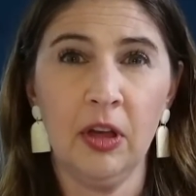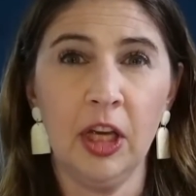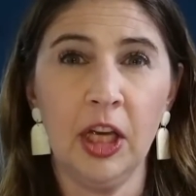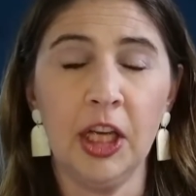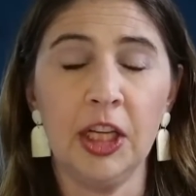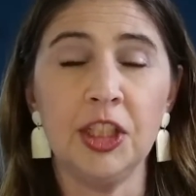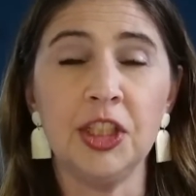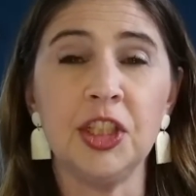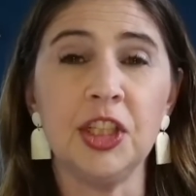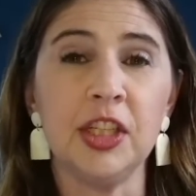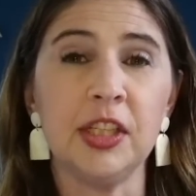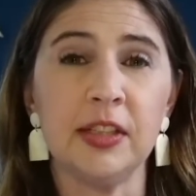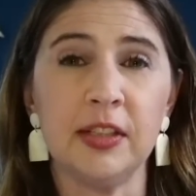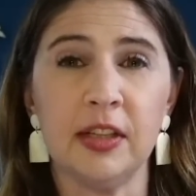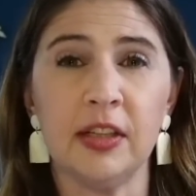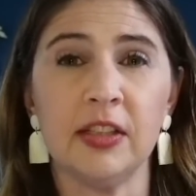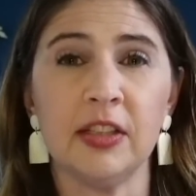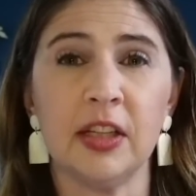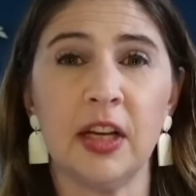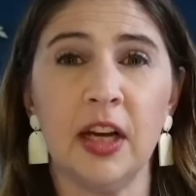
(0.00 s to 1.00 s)
in
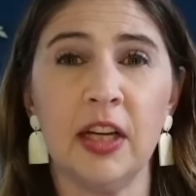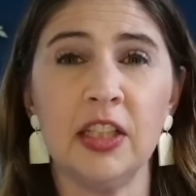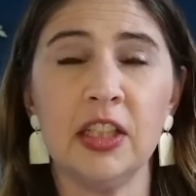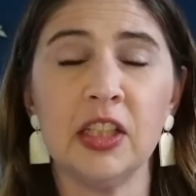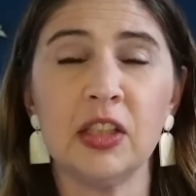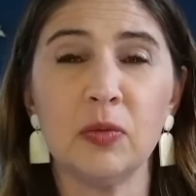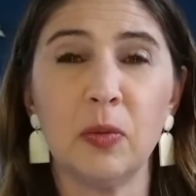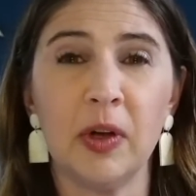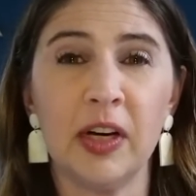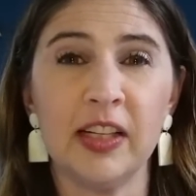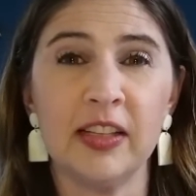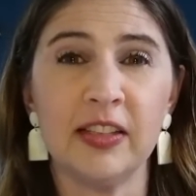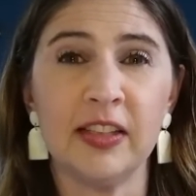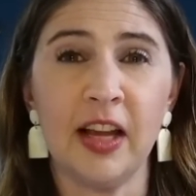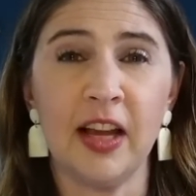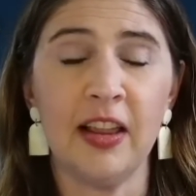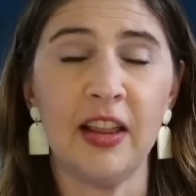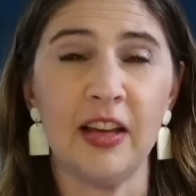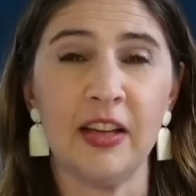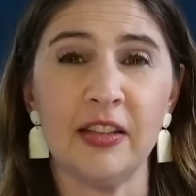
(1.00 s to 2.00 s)
Jesus, I just want to
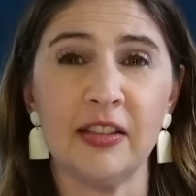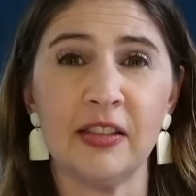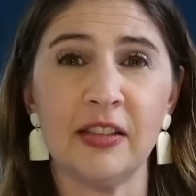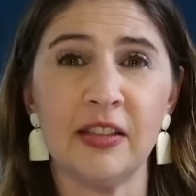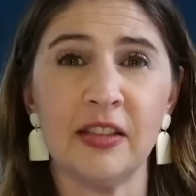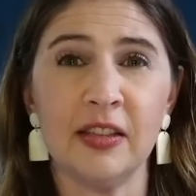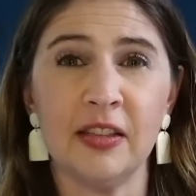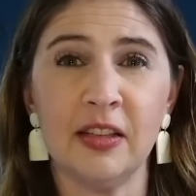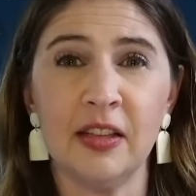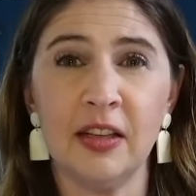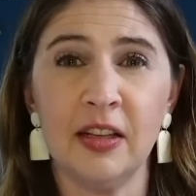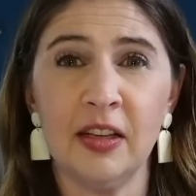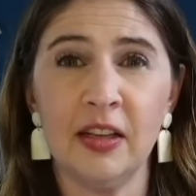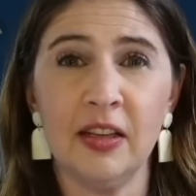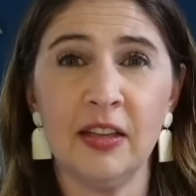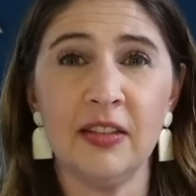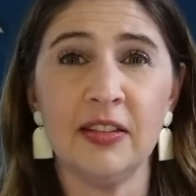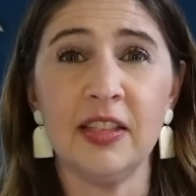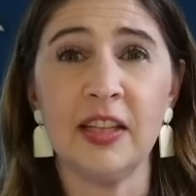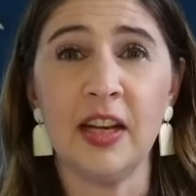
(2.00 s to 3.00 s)
say this.
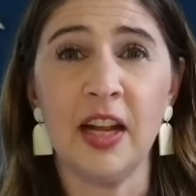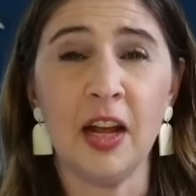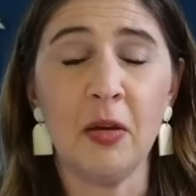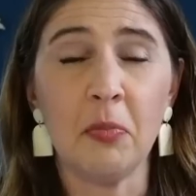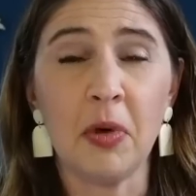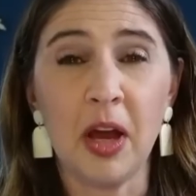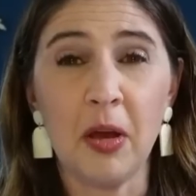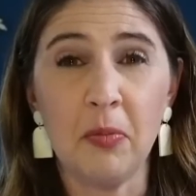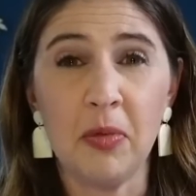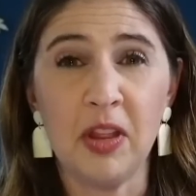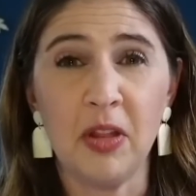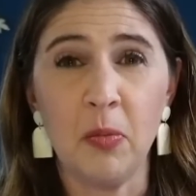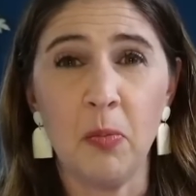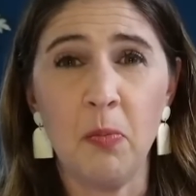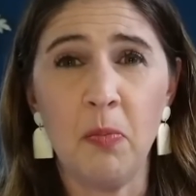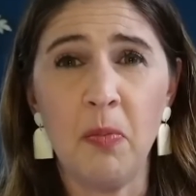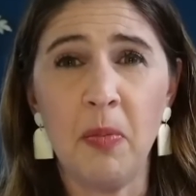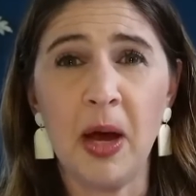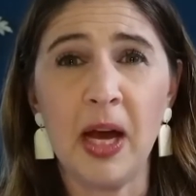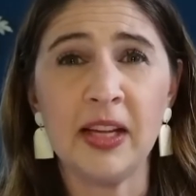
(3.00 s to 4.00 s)
Today might be the
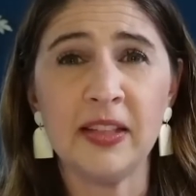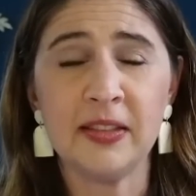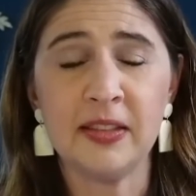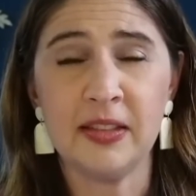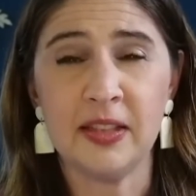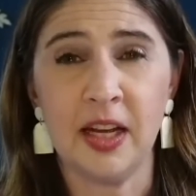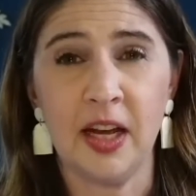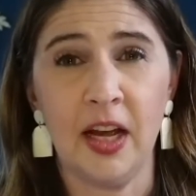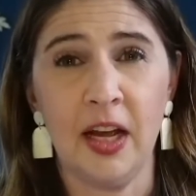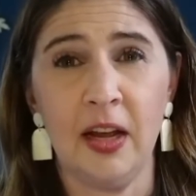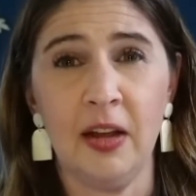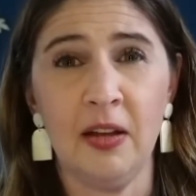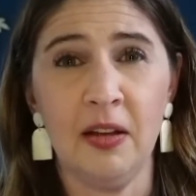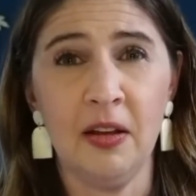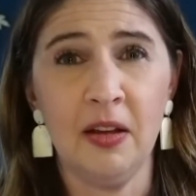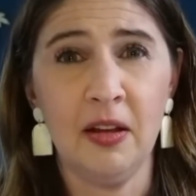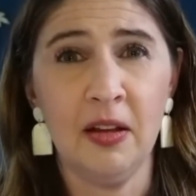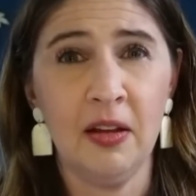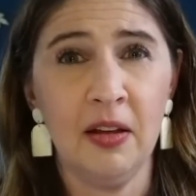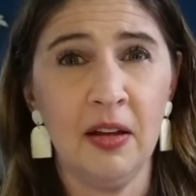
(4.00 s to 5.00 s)
best day
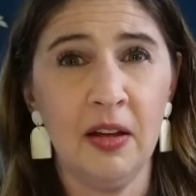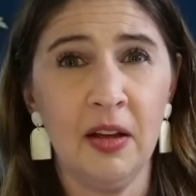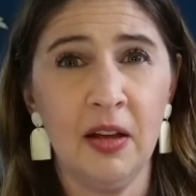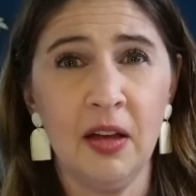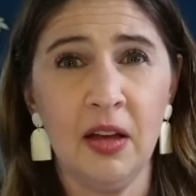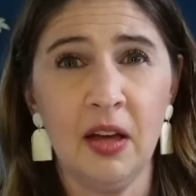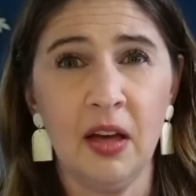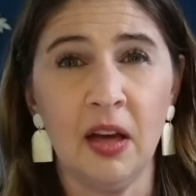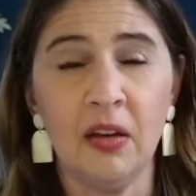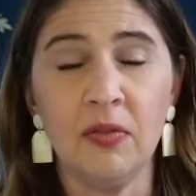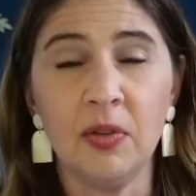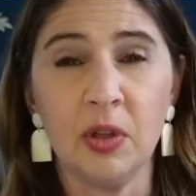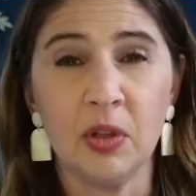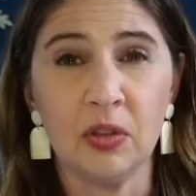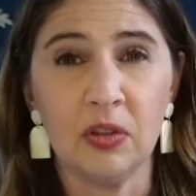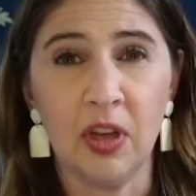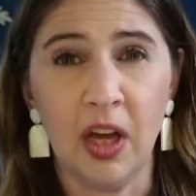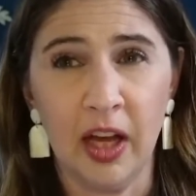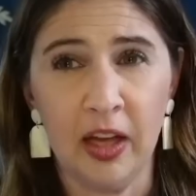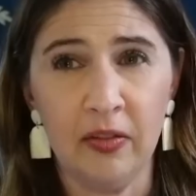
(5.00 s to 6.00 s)
of your
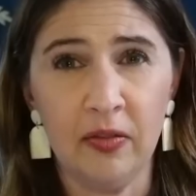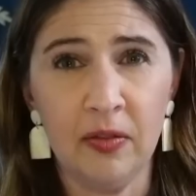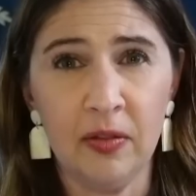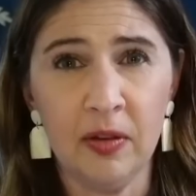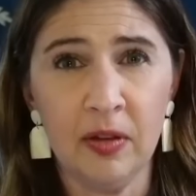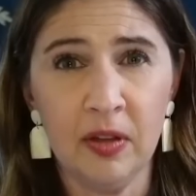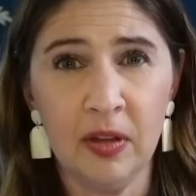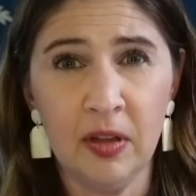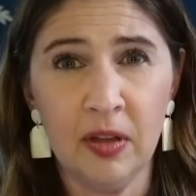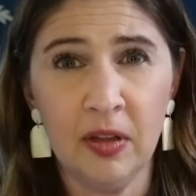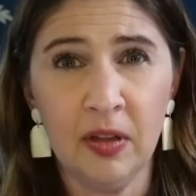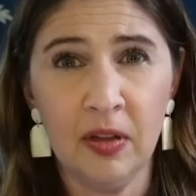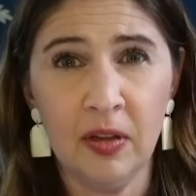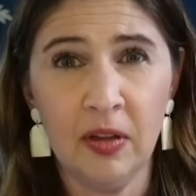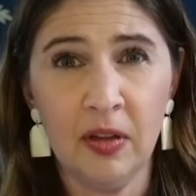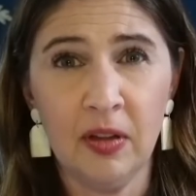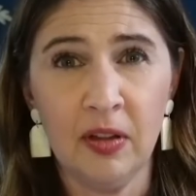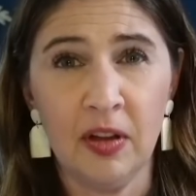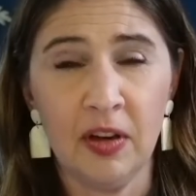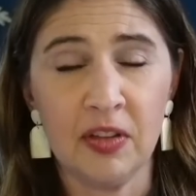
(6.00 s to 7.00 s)
life.
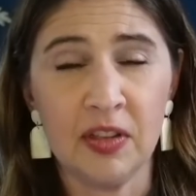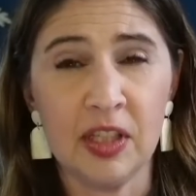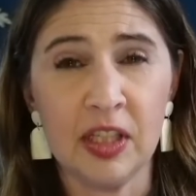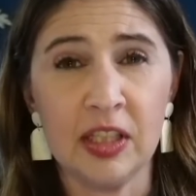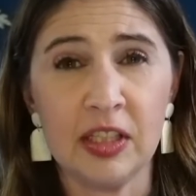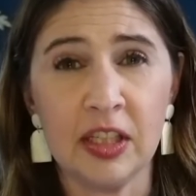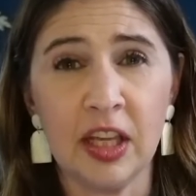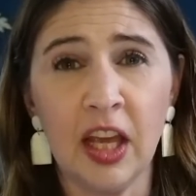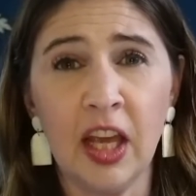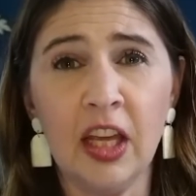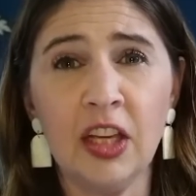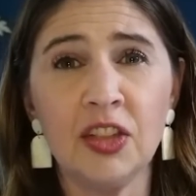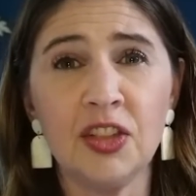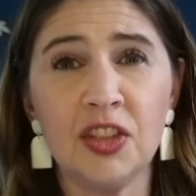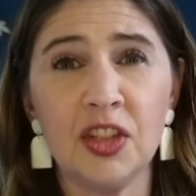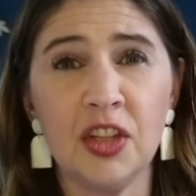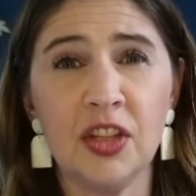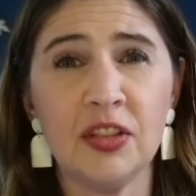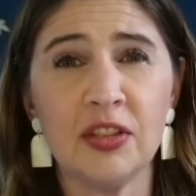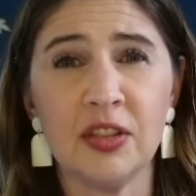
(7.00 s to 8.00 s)
There's this King
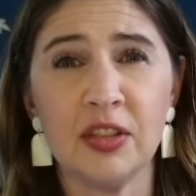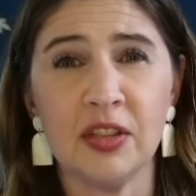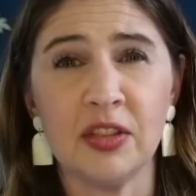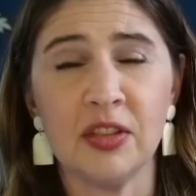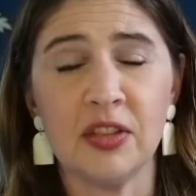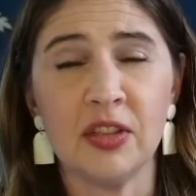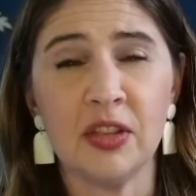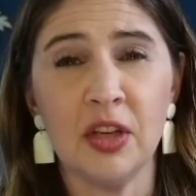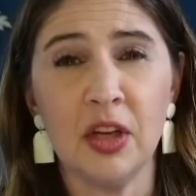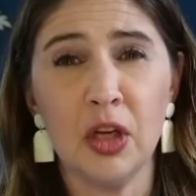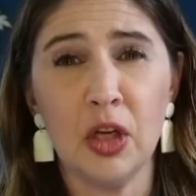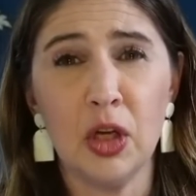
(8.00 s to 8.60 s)
Jesus